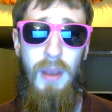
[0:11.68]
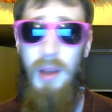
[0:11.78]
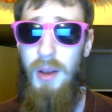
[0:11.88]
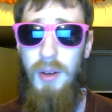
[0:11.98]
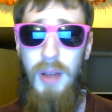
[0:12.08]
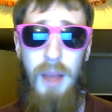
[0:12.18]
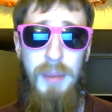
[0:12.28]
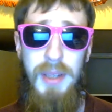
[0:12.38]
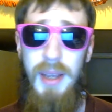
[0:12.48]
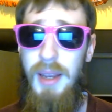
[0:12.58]
A good
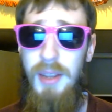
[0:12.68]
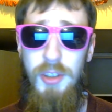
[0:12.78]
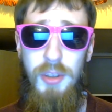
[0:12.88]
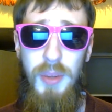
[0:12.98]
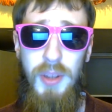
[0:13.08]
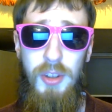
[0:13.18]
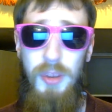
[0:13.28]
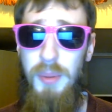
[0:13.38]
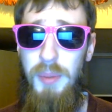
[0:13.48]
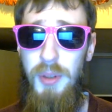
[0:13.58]
habit to get into when
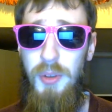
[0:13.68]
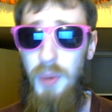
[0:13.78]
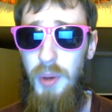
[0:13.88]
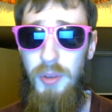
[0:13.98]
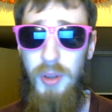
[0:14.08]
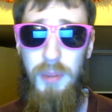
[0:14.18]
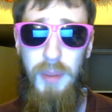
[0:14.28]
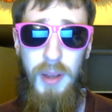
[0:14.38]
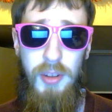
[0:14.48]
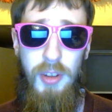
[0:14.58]
someone puts quotes on a
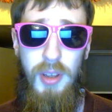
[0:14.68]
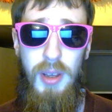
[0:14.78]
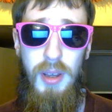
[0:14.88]
bus